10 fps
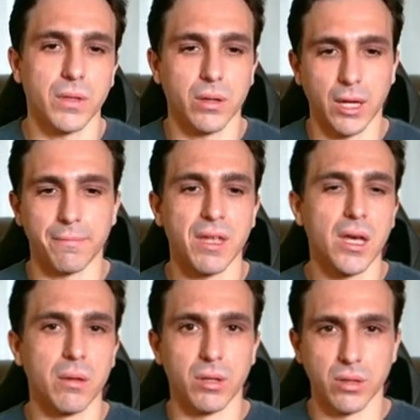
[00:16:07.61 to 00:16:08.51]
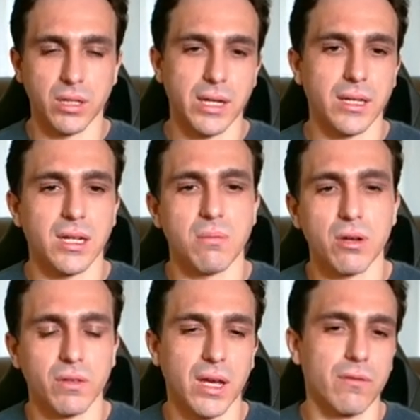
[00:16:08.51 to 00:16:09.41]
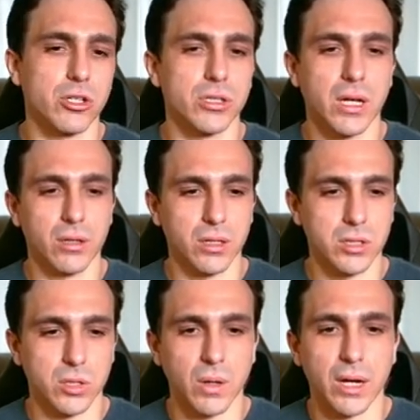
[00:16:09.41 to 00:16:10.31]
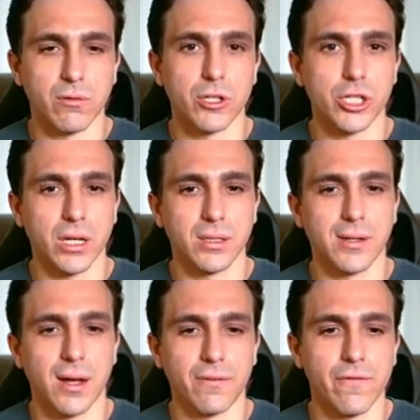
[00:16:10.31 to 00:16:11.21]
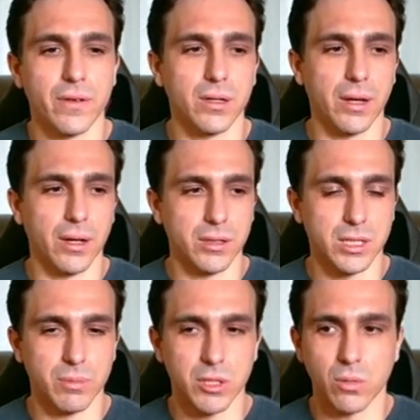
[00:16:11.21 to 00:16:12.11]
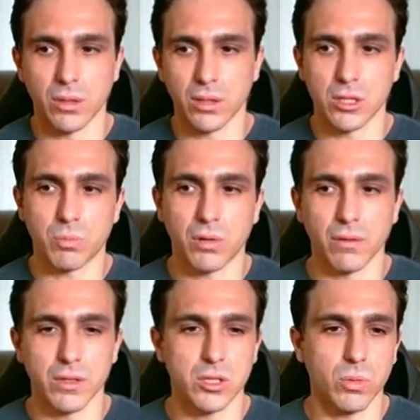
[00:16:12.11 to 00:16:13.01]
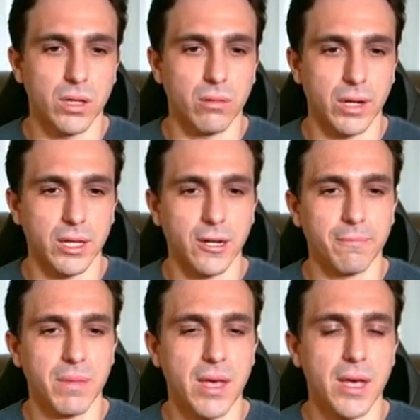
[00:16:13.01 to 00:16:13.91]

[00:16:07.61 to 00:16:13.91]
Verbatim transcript: Okay, below the nine day moving average, not looking so hot, rejected off of it uh, subsequently this previous week right here.